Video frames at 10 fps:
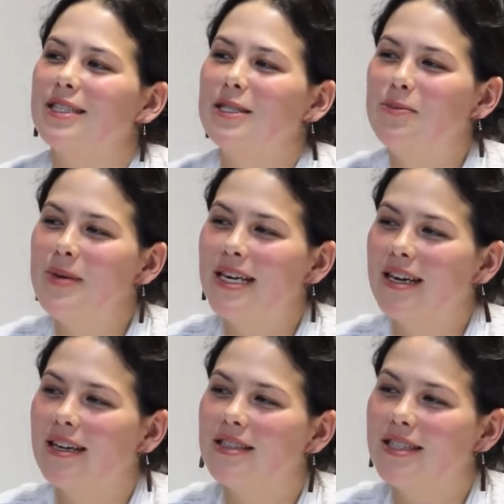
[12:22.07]

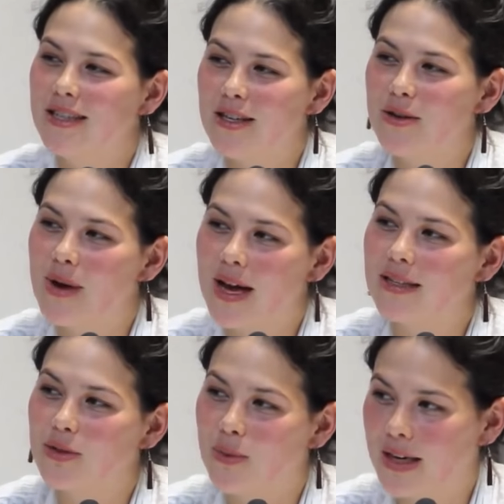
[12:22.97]
speaking to the
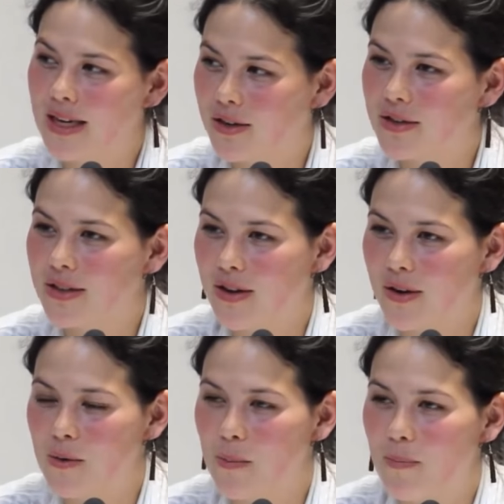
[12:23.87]
UN 20 years
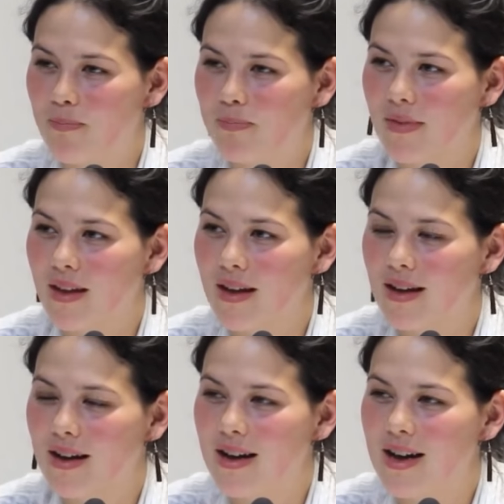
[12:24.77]
ago,
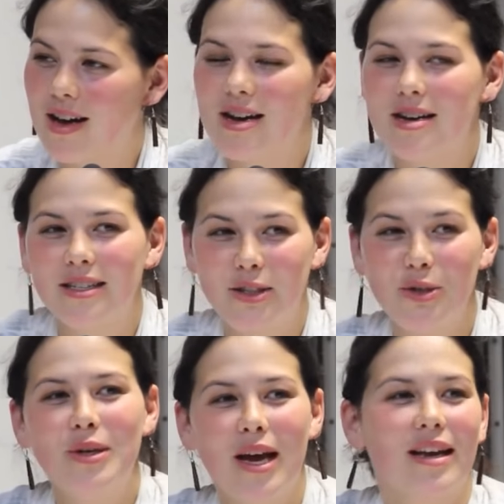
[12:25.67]
two